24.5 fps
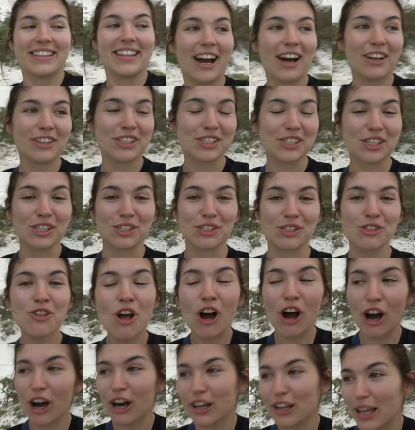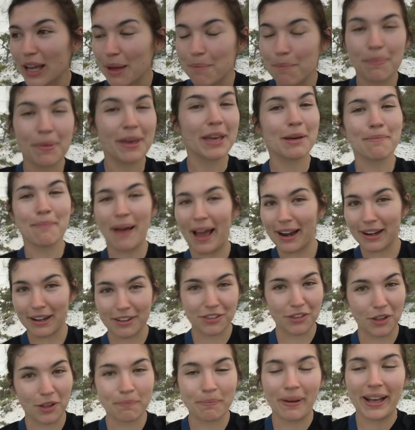Now, this is not a big
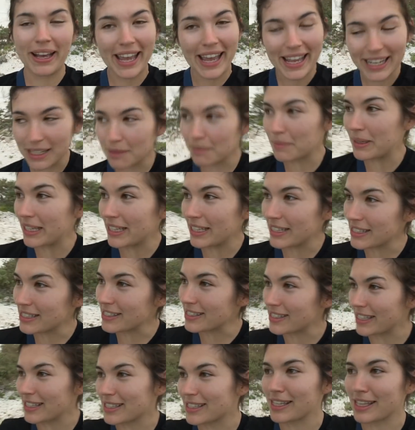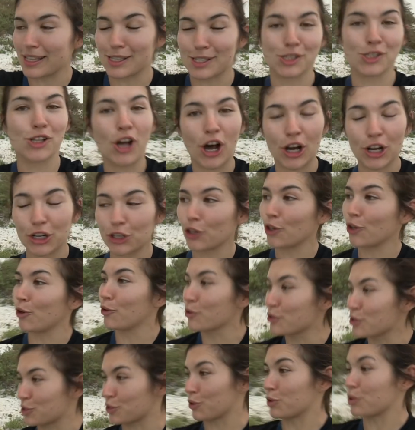marathon by any means, it's not
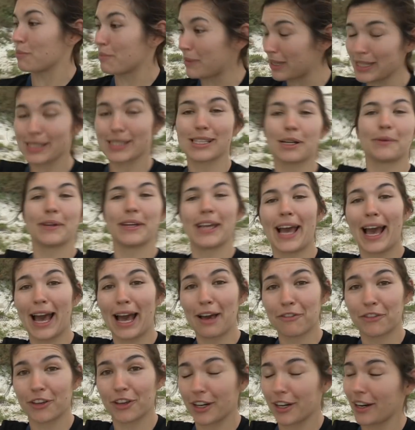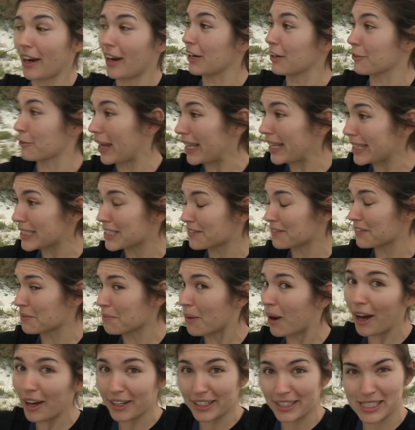huge, so the means that we have here are relatively
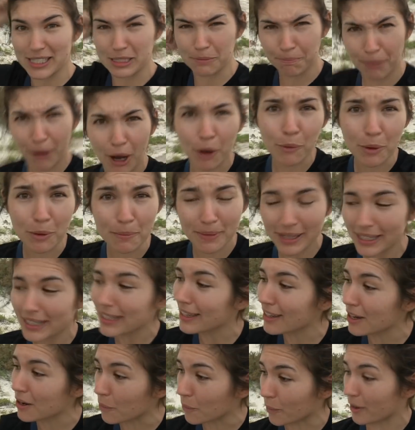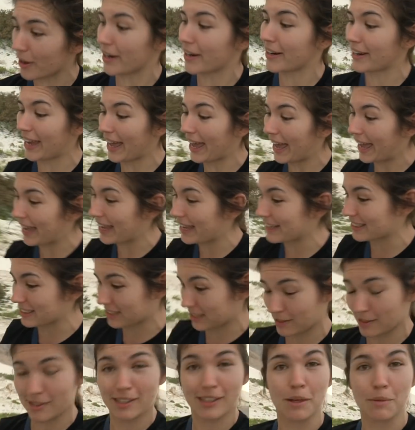modest, but we're making it work and
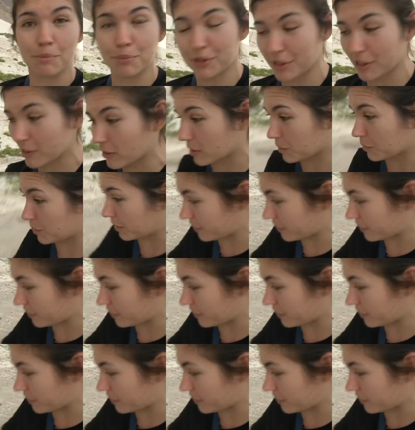this is looking pretty good.